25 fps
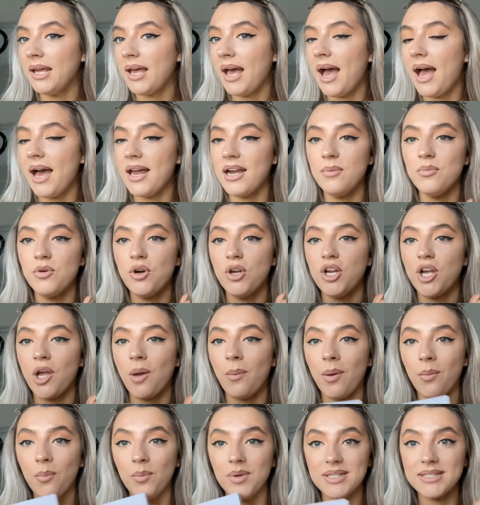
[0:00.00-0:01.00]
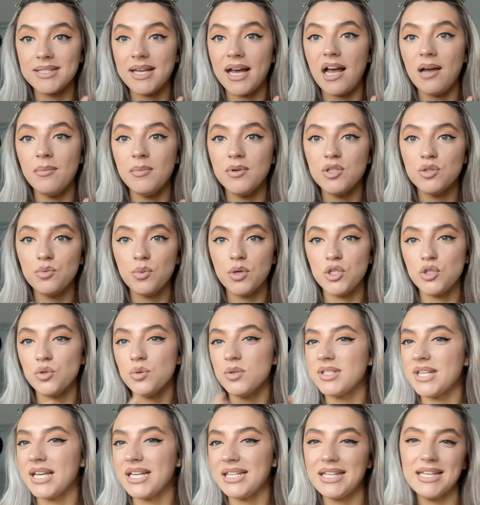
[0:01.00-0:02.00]
and I'm going to go in with Diamonds, which
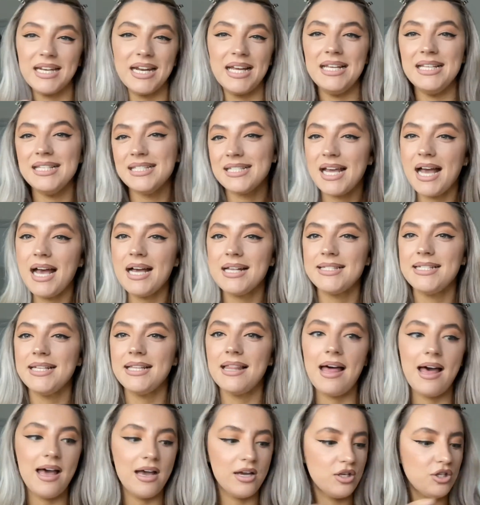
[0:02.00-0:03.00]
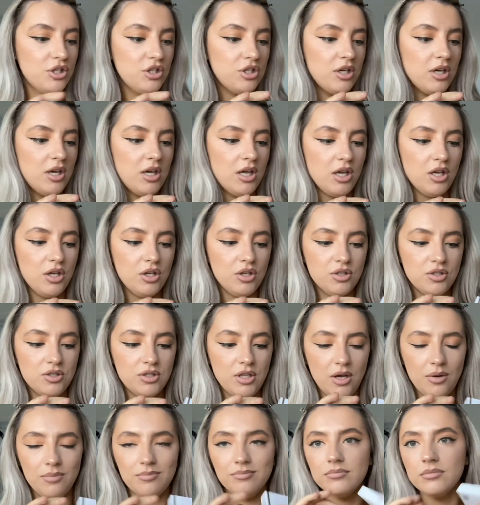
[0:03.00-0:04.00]
was like the nice catty lash.
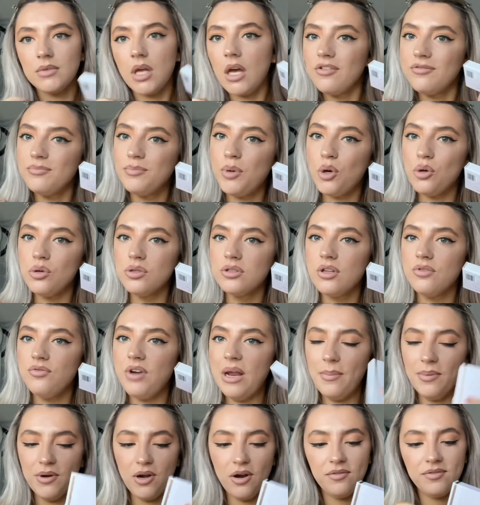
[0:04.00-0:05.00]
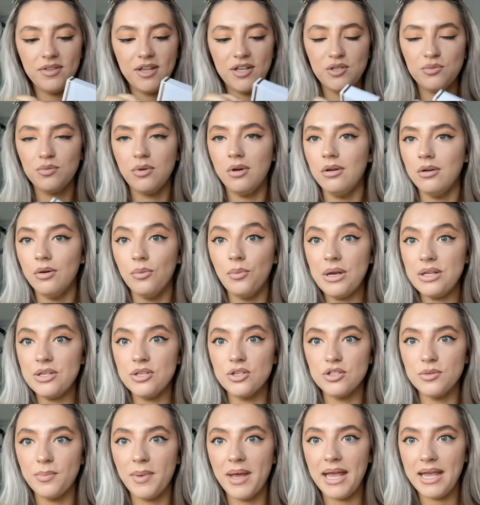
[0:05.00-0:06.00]
So I've pulled the ribbon off this one, which
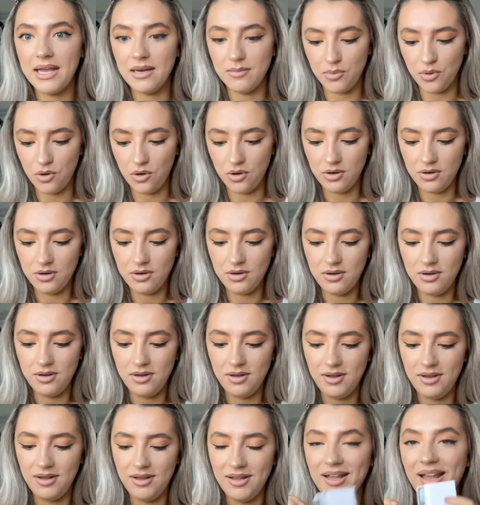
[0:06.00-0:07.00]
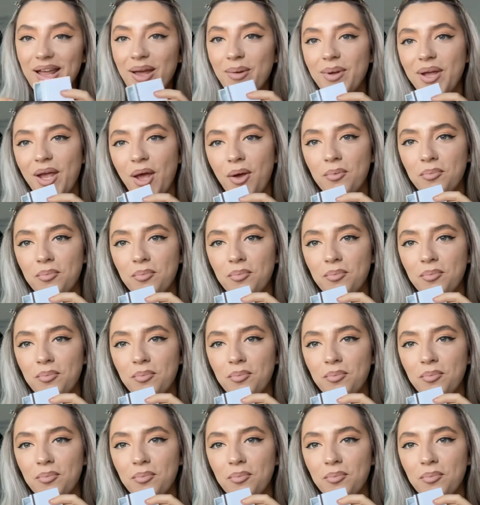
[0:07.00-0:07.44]
is a pain, but here we go.